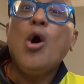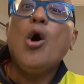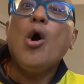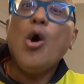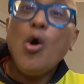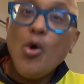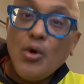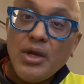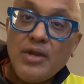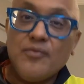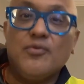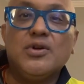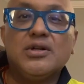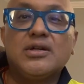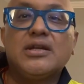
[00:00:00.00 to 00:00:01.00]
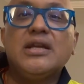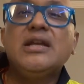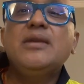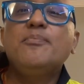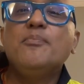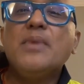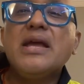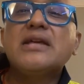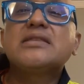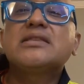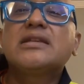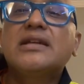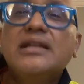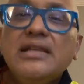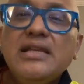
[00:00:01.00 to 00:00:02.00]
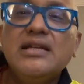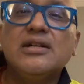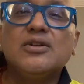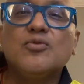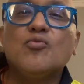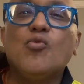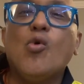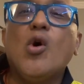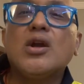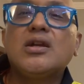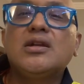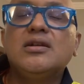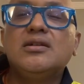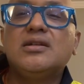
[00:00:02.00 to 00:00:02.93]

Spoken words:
or a work. It makes clear what